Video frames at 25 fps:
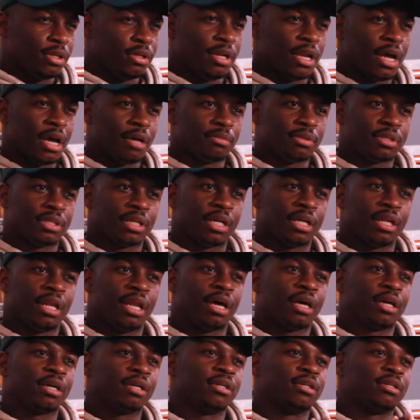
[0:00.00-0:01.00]
You know what I'm saying?
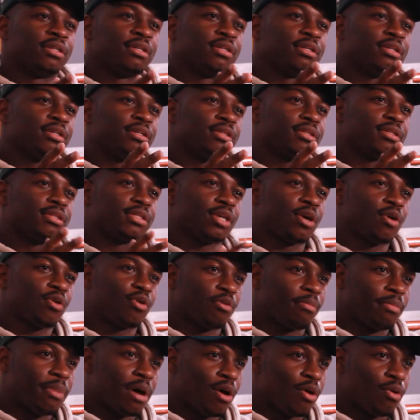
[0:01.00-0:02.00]
Like,
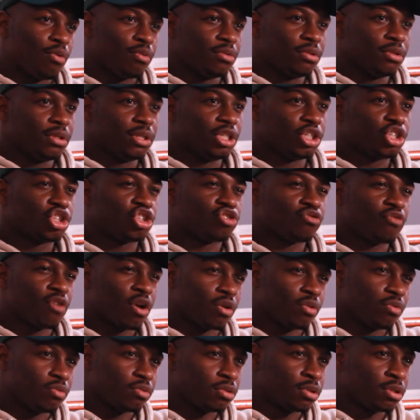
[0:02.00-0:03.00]
talk about the
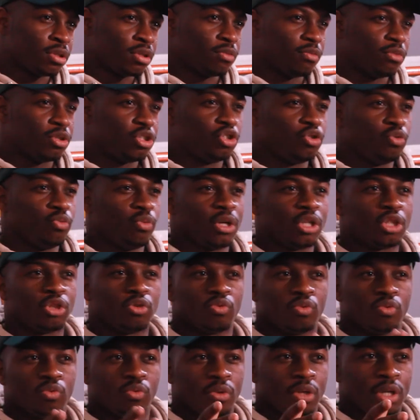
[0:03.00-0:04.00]
struggles which you went
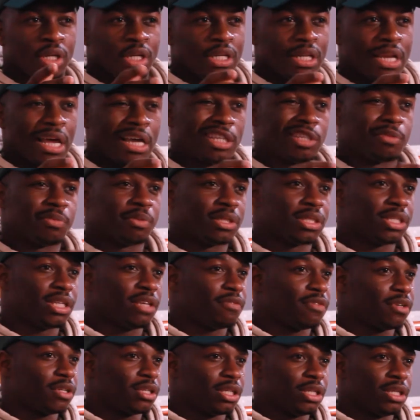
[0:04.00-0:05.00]
through, like
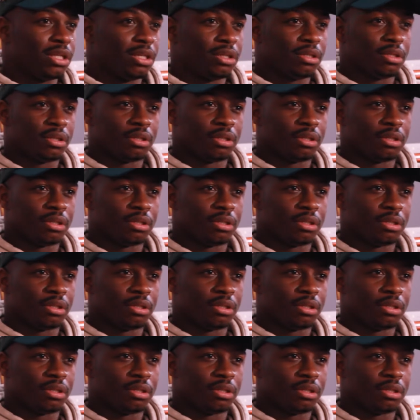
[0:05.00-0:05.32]
specifically.